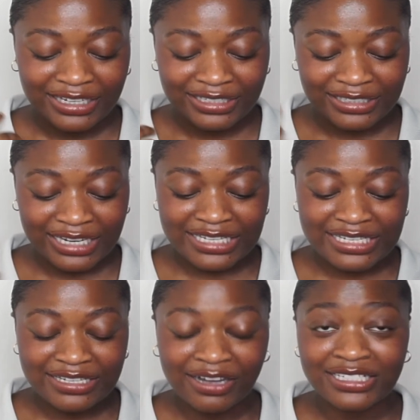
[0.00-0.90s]
they
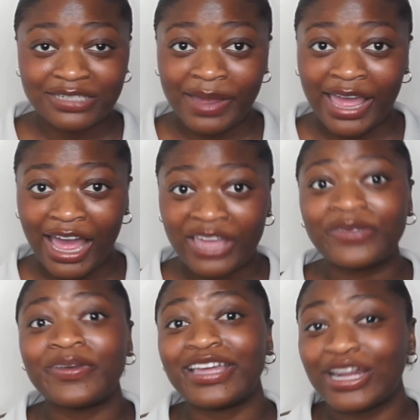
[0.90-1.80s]
started by
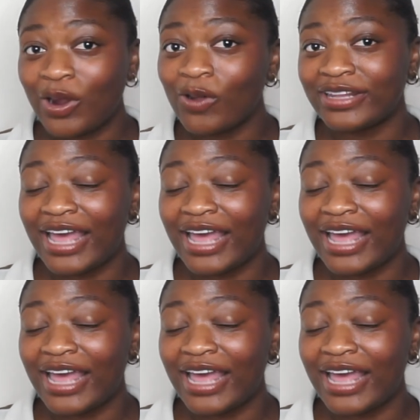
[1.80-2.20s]
arguing and all that,